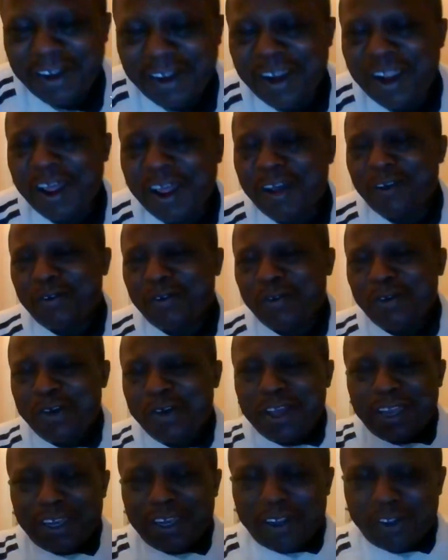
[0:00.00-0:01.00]
and
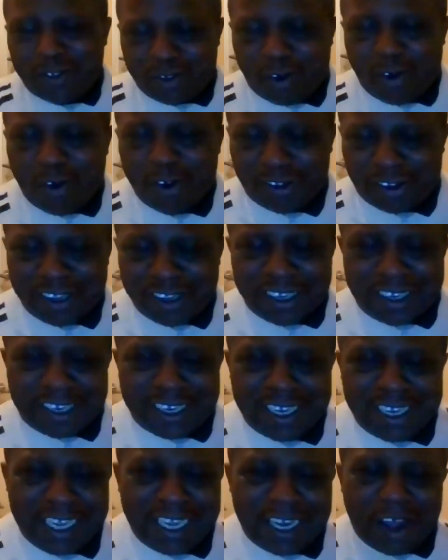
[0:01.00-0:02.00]
discuss it
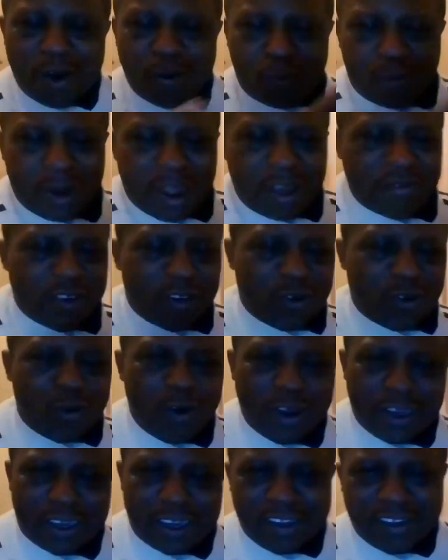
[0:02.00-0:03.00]
in our private
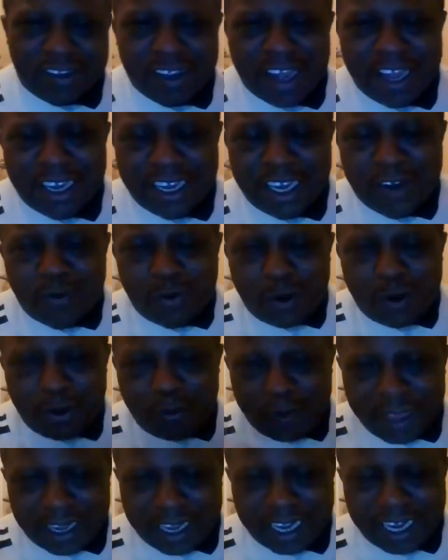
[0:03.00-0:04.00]
quarters, and then we'll
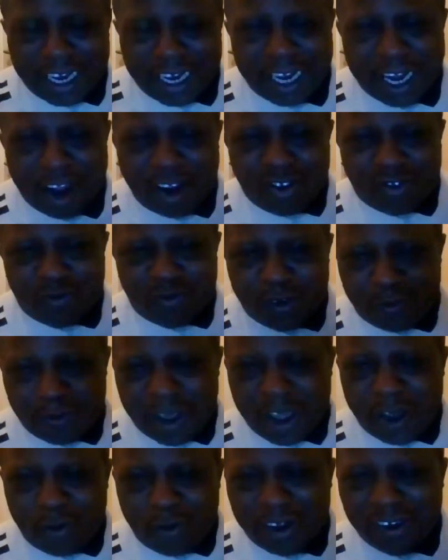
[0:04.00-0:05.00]
make an announcement
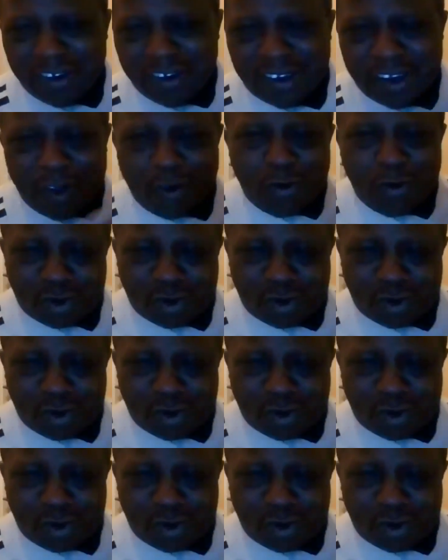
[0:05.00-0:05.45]
by Wednesday